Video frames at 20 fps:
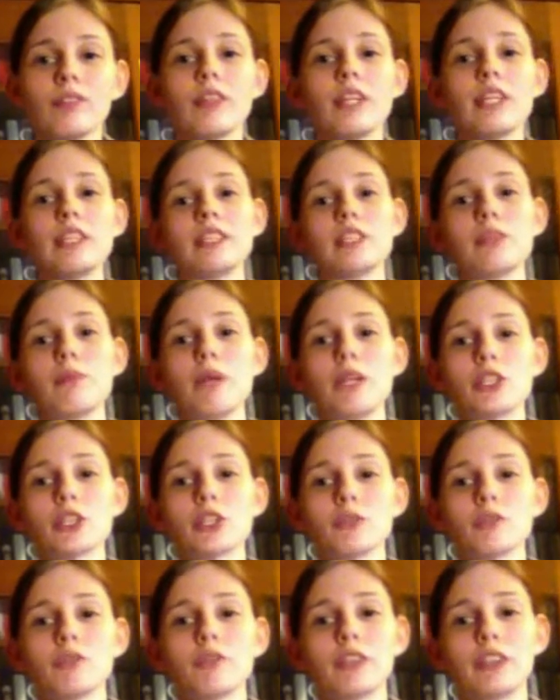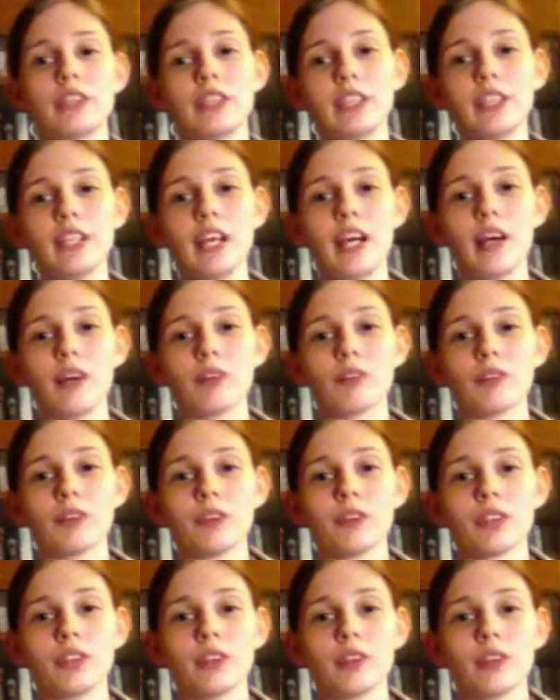Is it a major villain out for
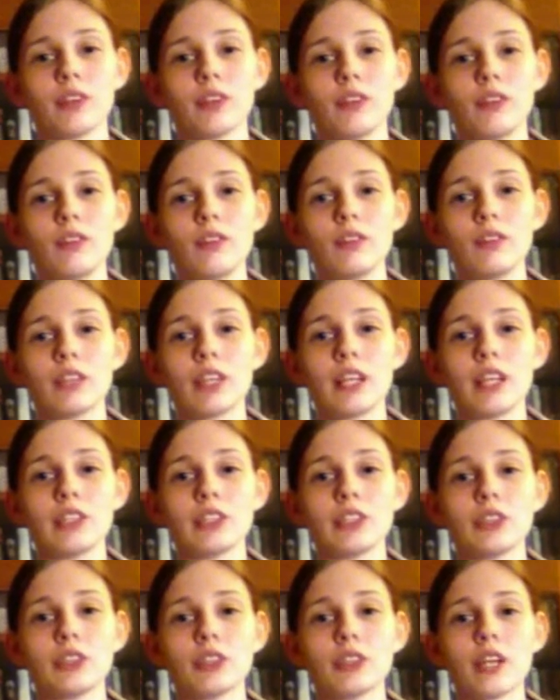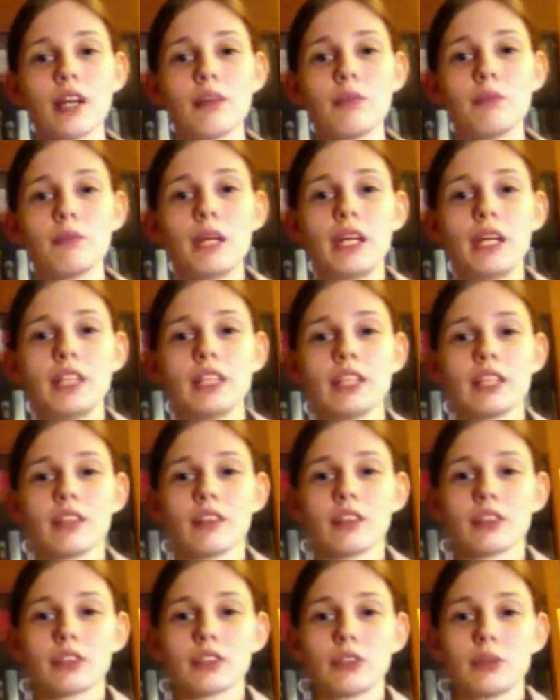your hero? Has your main
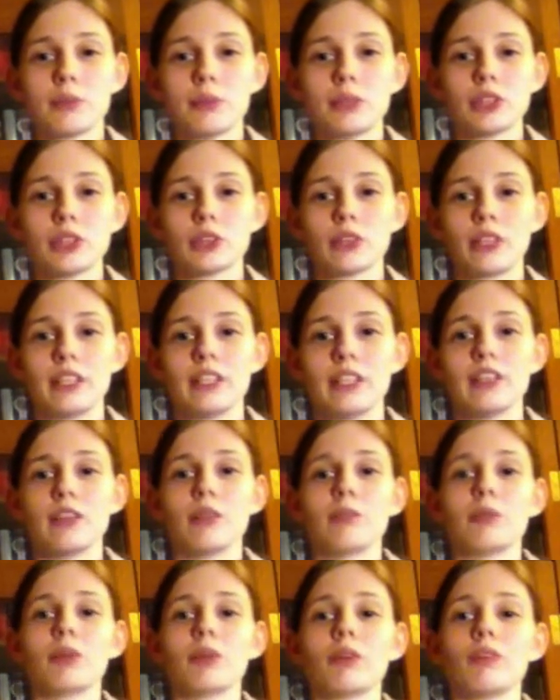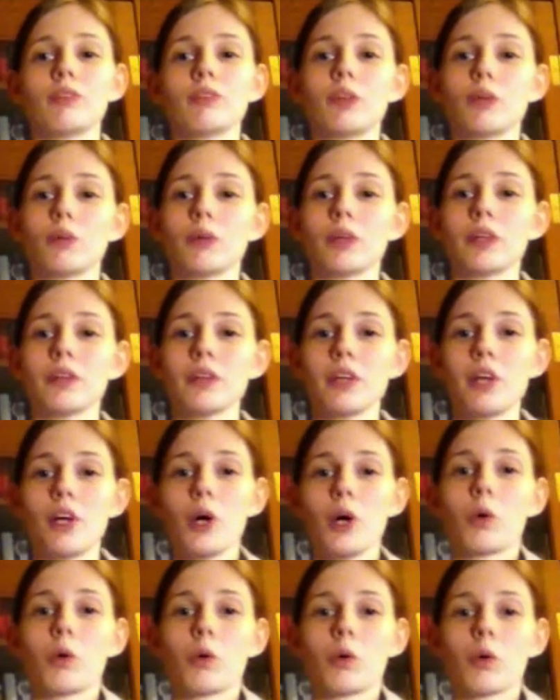character been stranded in the middle of nowhere?
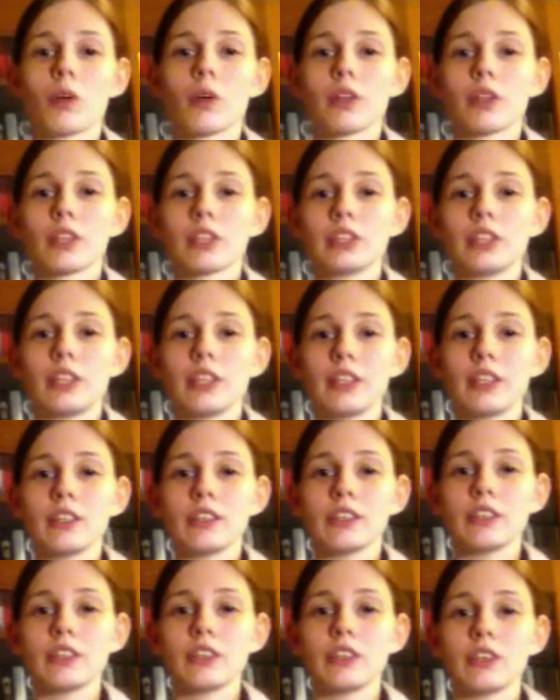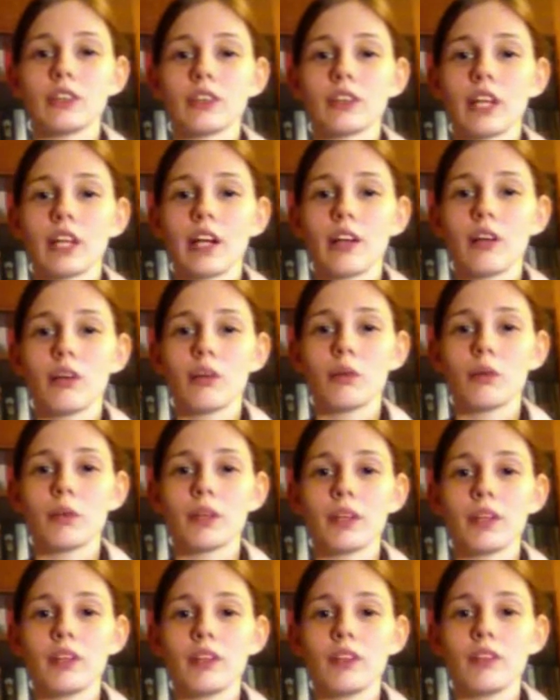Or does your
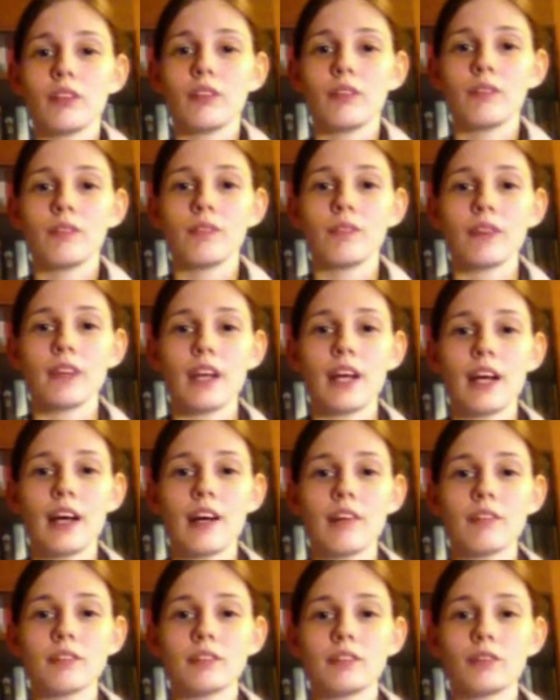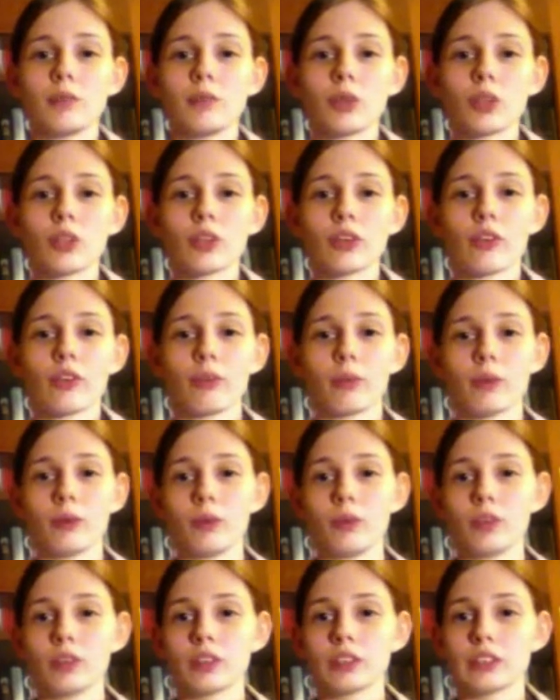heroine have to work
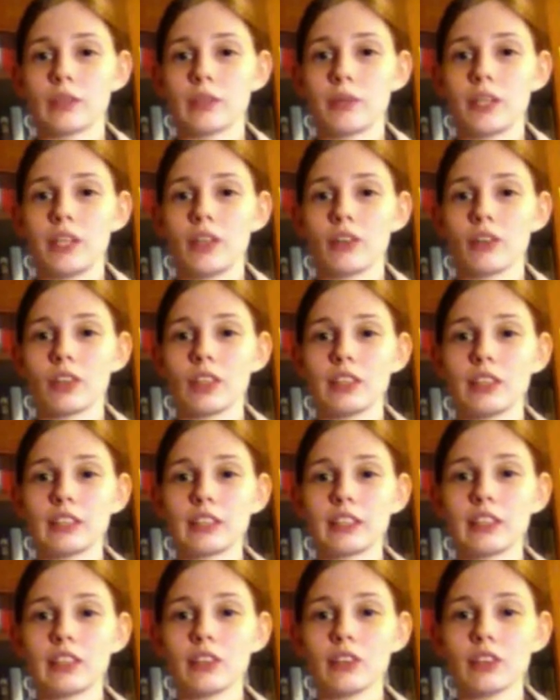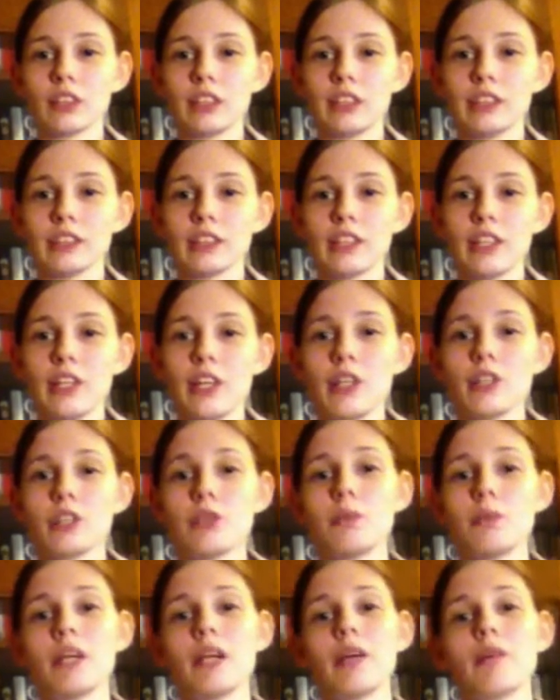through some inner insecurities to
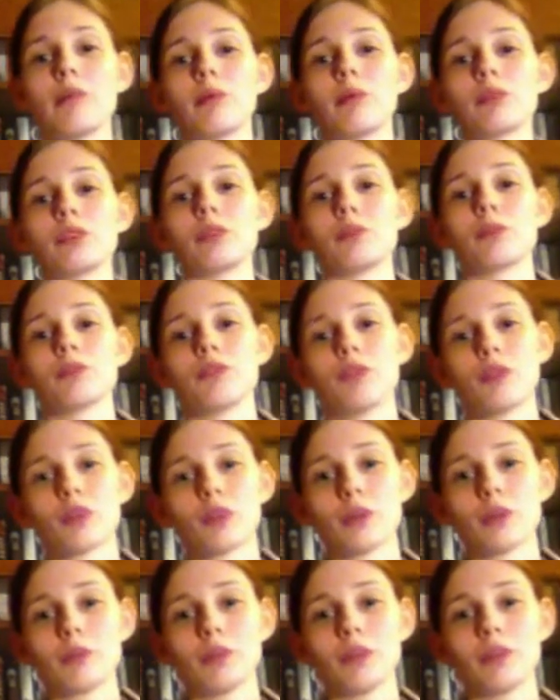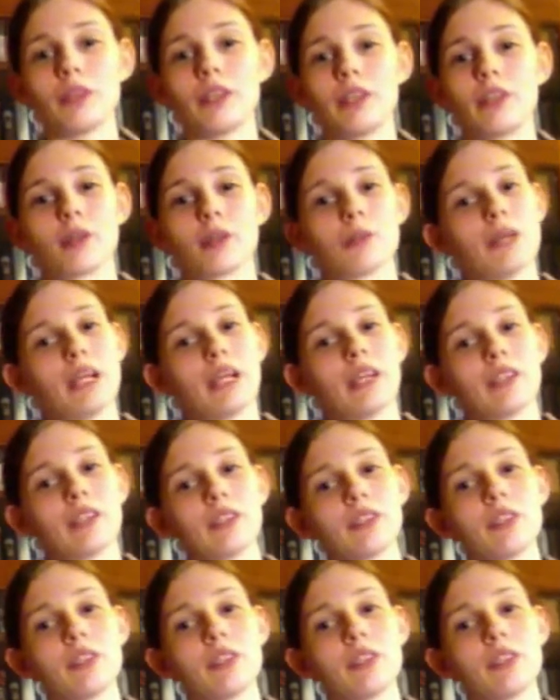be able to perform in her band?